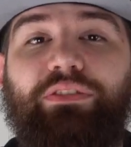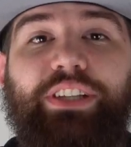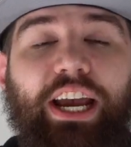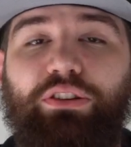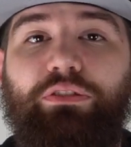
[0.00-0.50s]
of
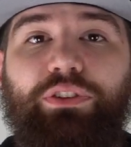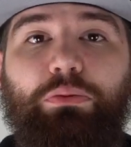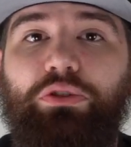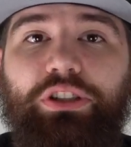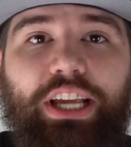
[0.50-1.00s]
tech
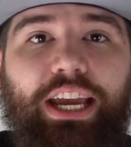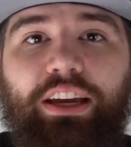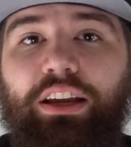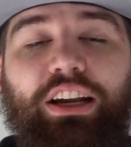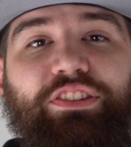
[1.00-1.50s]
reviewers say
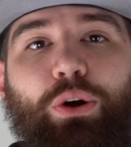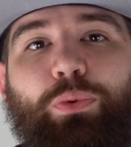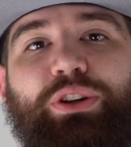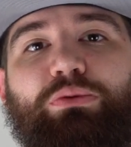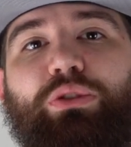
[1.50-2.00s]
it, that
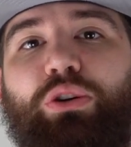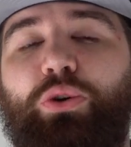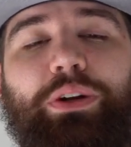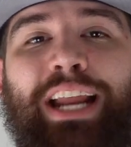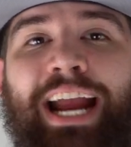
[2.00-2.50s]
when you go
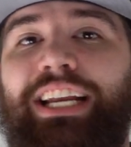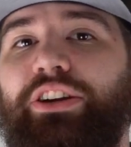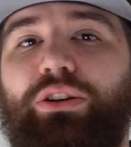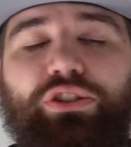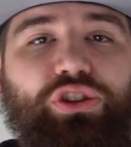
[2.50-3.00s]
to a
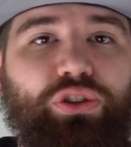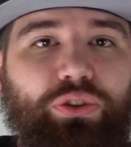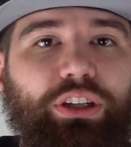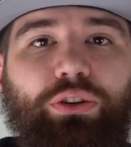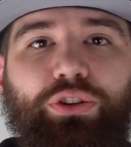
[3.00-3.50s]
90 Hz
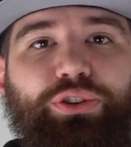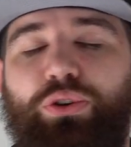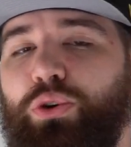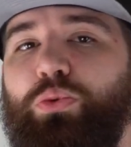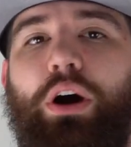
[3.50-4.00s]
screen or you
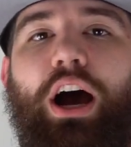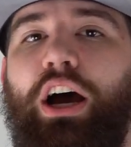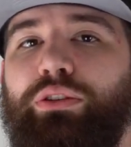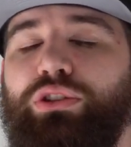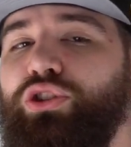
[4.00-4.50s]
go to a
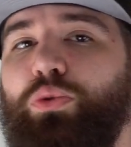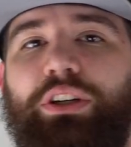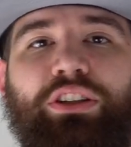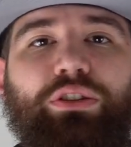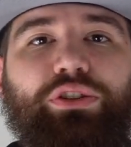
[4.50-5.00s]

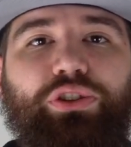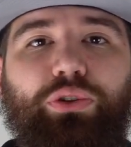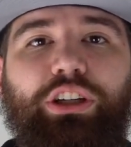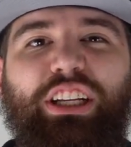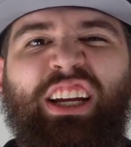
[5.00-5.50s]
120 Hz
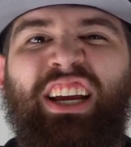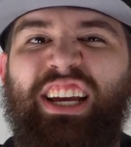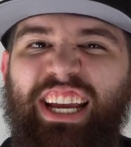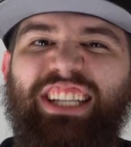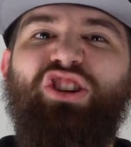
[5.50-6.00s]
screen,
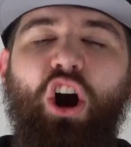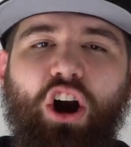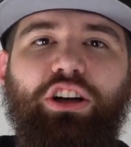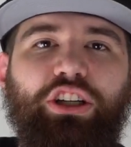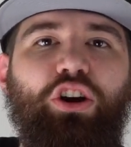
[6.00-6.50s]
it's
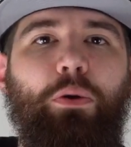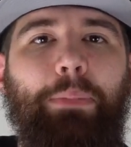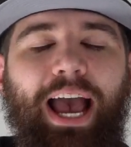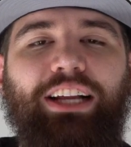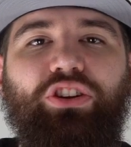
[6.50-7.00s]
hard to go
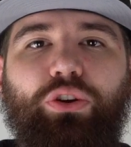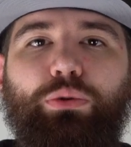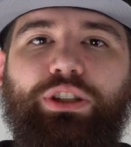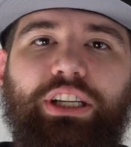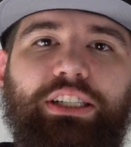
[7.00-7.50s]
back to
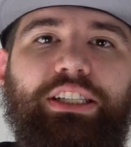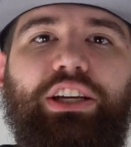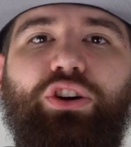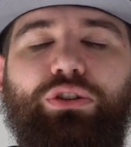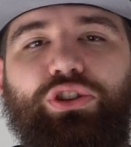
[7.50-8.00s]
those
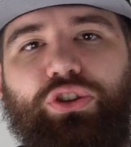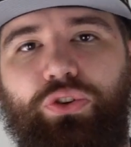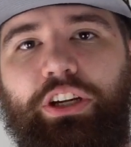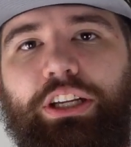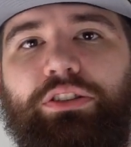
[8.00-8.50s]
60 Hz
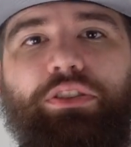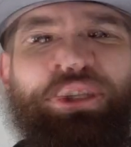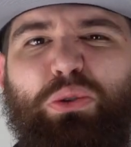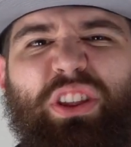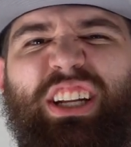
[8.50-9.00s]
screens.
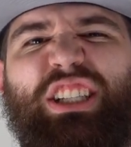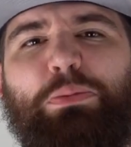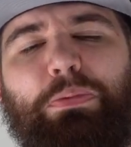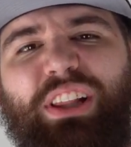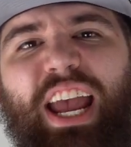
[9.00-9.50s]
So the
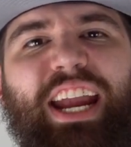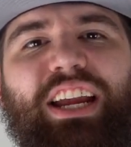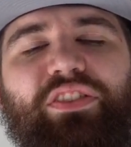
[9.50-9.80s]
display